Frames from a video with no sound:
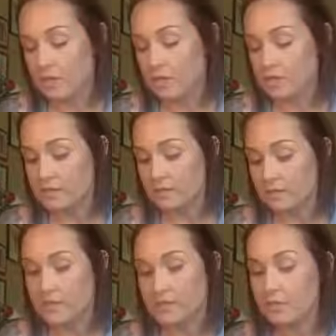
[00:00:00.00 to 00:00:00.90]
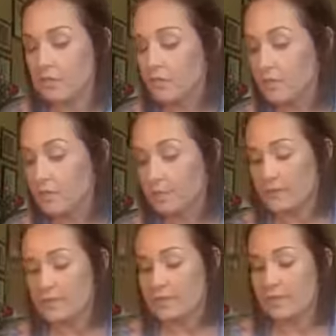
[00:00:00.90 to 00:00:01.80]
Okay, so let me tell you a little bit
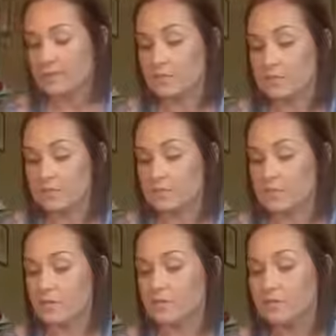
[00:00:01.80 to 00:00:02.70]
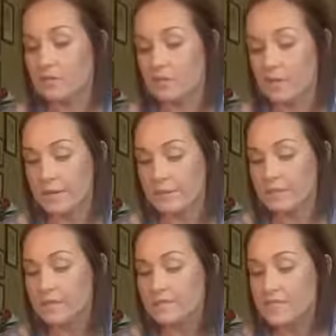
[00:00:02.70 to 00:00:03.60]
about science on stem cells, okay?
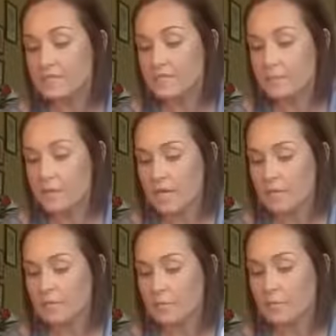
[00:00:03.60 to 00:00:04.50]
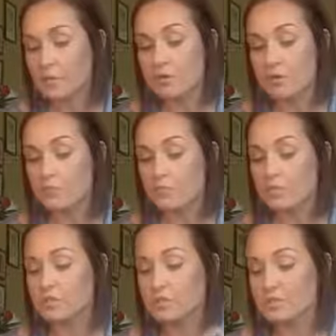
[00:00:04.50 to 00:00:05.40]
Cells in our bodies are programmed
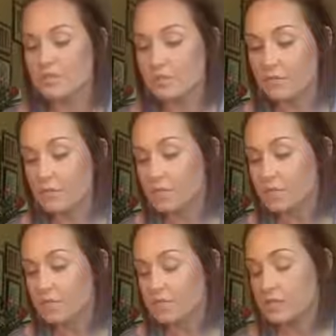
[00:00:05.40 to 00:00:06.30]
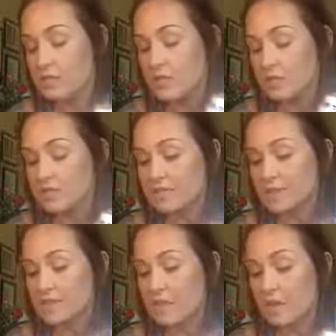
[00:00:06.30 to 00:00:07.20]
for specific functions. A
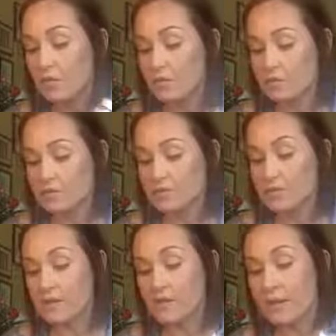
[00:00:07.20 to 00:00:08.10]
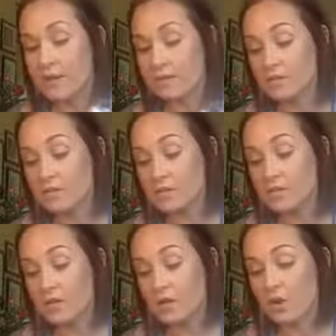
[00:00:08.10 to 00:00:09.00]
skin cell, a brain cell, and a liver
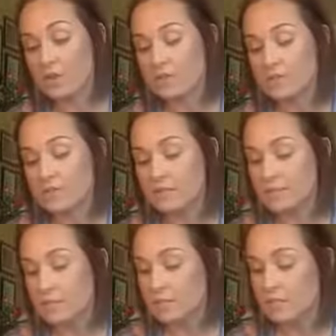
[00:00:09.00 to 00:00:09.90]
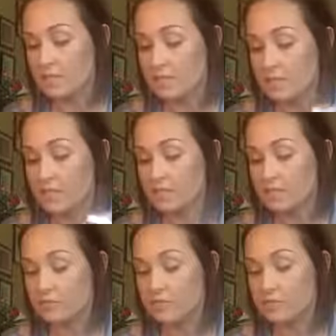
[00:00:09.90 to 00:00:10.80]
cell all contain the same DNA or
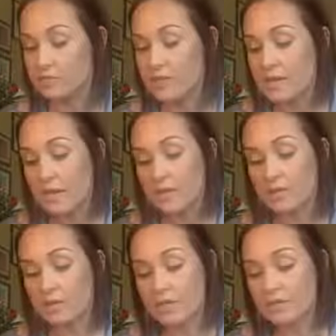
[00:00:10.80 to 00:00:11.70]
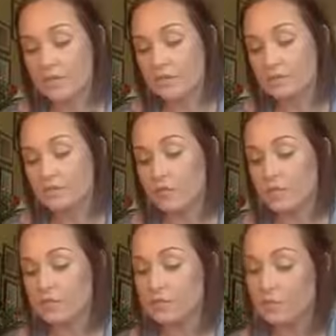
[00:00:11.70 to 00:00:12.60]
set of genes. However, each cell's
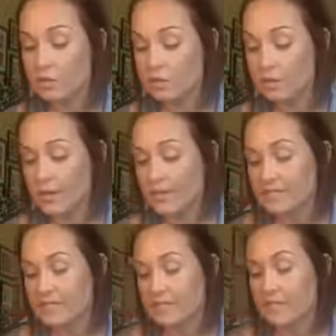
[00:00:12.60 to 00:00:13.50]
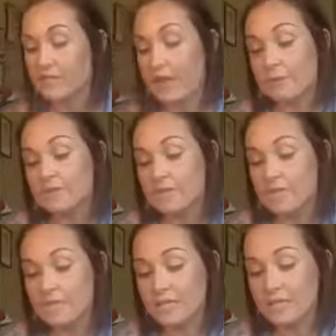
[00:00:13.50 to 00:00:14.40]
fate is determined by a set of
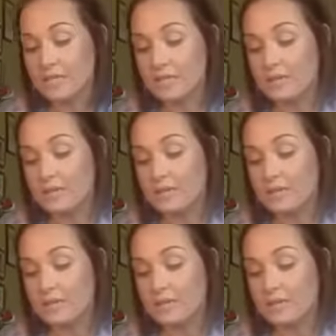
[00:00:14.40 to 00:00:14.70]
epigenetic